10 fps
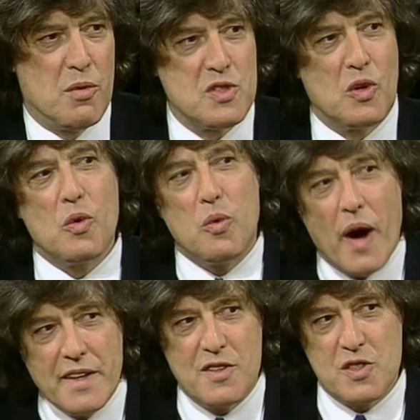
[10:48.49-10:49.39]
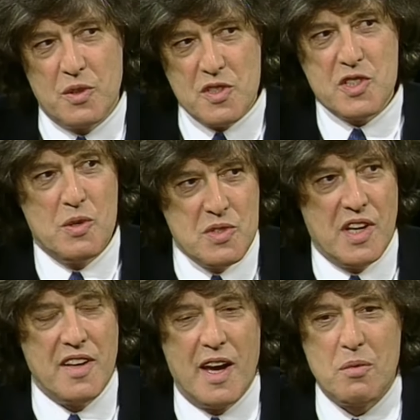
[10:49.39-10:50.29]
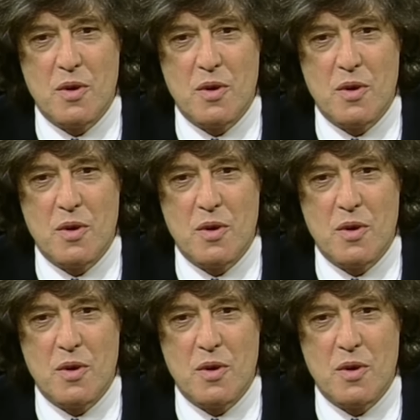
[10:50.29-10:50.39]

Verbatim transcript: It wasn't quite as good as Tuesday night,